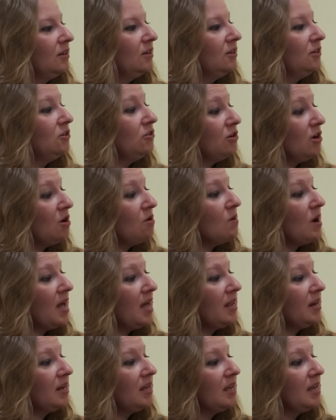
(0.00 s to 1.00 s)
You know
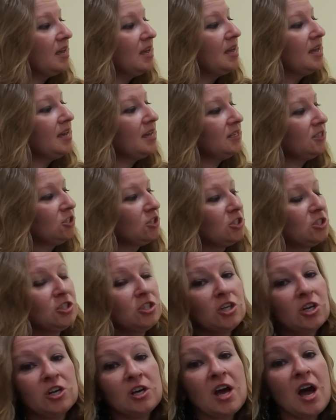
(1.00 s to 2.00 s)
what? He's just
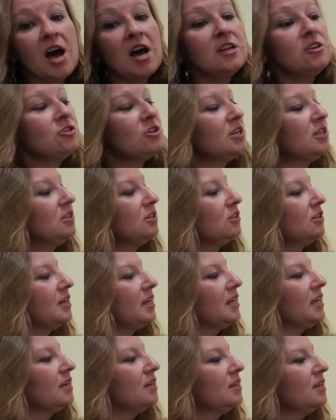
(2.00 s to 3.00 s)
turned a
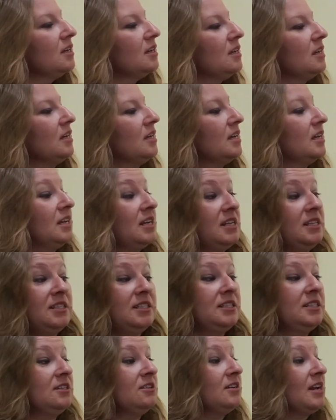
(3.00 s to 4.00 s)
103, and he's
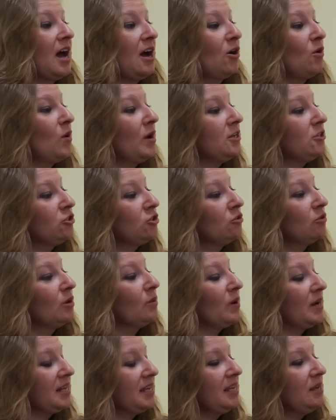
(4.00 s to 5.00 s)
still not quite sure
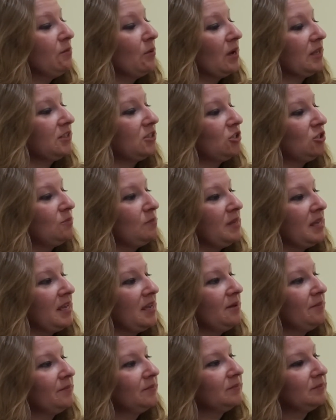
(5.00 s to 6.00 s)
what he wants to
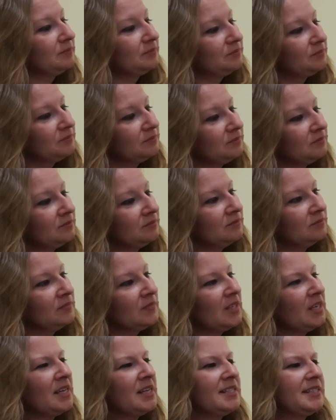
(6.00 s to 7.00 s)
be.
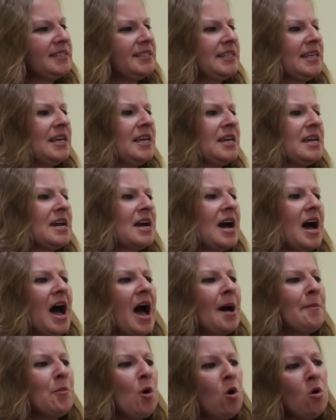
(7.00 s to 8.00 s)
See,
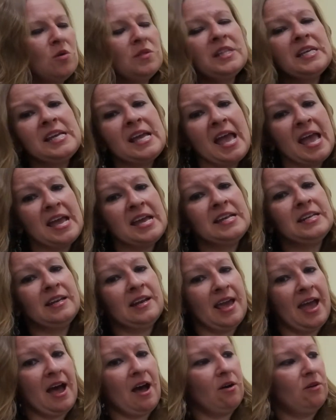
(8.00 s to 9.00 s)
I'm only eight
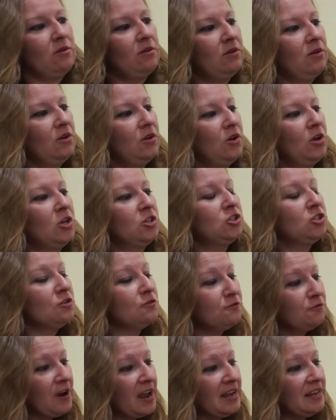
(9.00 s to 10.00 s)
now, so
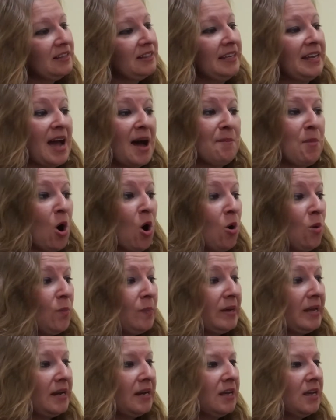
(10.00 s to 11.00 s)
frankly, I'm
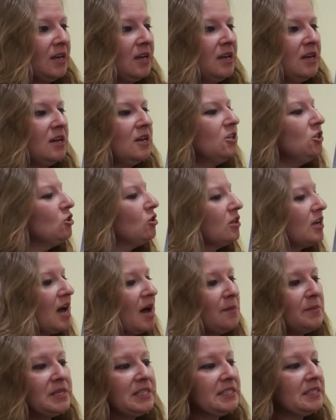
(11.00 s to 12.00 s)
hoping You'll
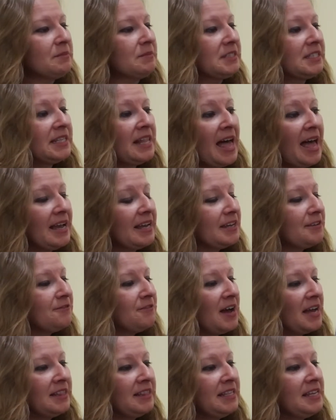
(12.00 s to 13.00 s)
cut me some slack if
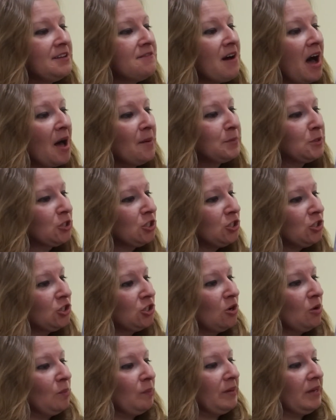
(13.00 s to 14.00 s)
I leave options
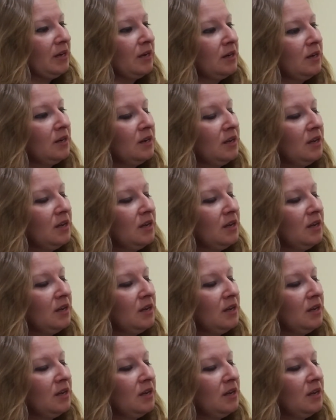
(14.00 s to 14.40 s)
open.